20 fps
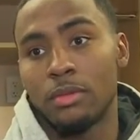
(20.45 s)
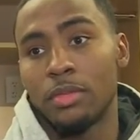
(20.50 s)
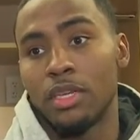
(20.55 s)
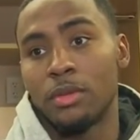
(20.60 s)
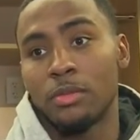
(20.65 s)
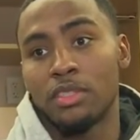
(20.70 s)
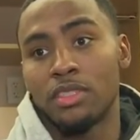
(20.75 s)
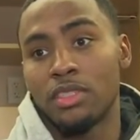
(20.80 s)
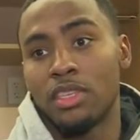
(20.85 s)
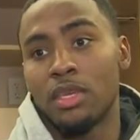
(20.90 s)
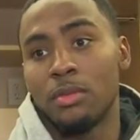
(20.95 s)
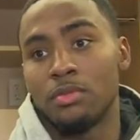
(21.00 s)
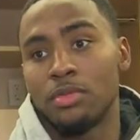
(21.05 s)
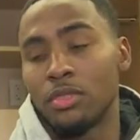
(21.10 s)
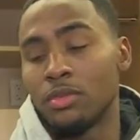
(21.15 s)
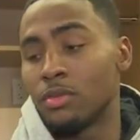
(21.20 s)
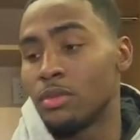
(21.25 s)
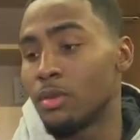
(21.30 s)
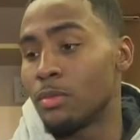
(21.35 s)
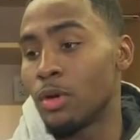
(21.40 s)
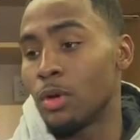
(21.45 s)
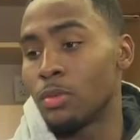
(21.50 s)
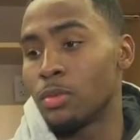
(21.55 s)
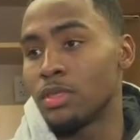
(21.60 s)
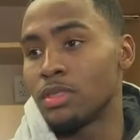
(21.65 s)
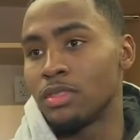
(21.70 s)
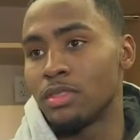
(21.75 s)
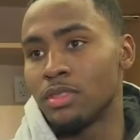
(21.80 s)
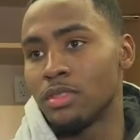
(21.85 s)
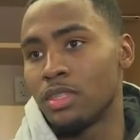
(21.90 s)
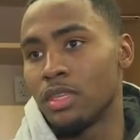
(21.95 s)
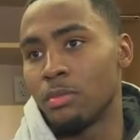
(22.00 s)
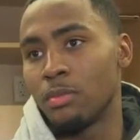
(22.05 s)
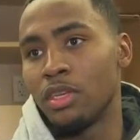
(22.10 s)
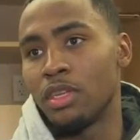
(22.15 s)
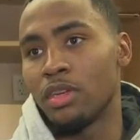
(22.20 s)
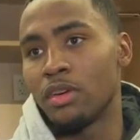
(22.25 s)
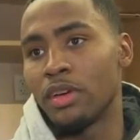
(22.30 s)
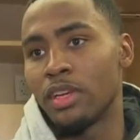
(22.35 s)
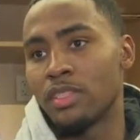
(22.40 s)
I'm just keep shooting them open and just keep
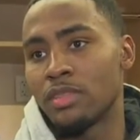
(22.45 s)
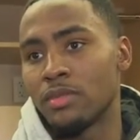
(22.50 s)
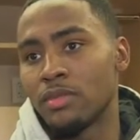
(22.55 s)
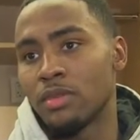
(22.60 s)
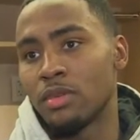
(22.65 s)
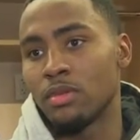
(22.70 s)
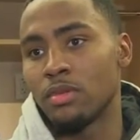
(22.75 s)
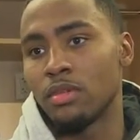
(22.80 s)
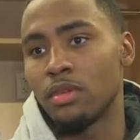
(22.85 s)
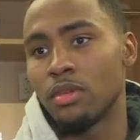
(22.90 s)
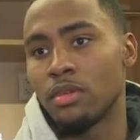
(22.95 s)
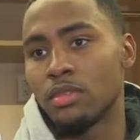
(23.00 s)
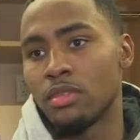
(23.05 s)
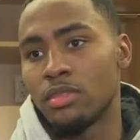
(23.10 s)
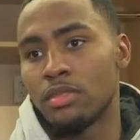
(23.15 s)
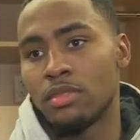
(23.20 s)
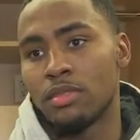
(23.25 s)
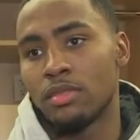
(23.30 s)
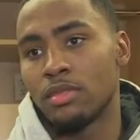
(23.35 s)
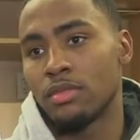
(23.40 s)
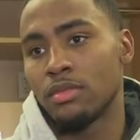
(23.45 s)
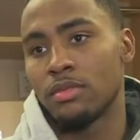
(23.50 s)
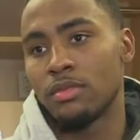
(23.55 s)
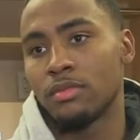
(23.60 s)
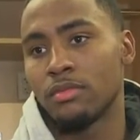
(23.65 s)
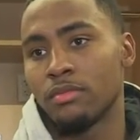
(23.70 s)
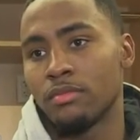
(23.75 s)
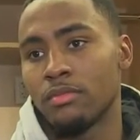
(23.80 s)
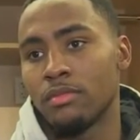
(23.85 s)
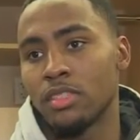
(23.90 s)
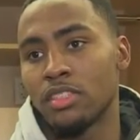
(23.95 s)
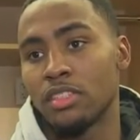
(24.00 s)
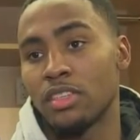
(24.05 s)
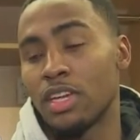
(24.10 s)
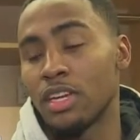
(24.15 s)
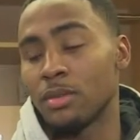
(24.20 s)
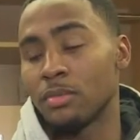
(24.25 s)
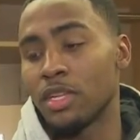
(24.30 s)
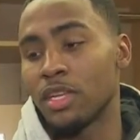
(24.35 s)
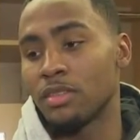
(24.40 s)
being aggressive. So you know, just
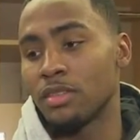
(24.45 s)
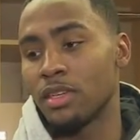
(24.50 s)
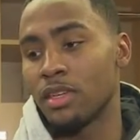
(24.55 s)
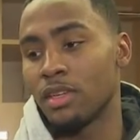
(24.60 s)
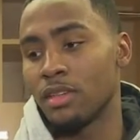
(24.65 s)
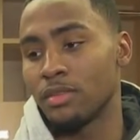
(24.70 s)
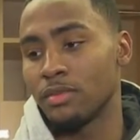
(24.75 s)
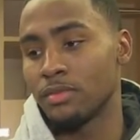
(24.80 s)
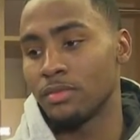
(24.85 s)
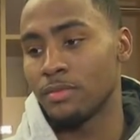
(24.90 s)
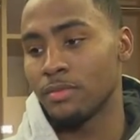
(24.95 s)
knock them down today.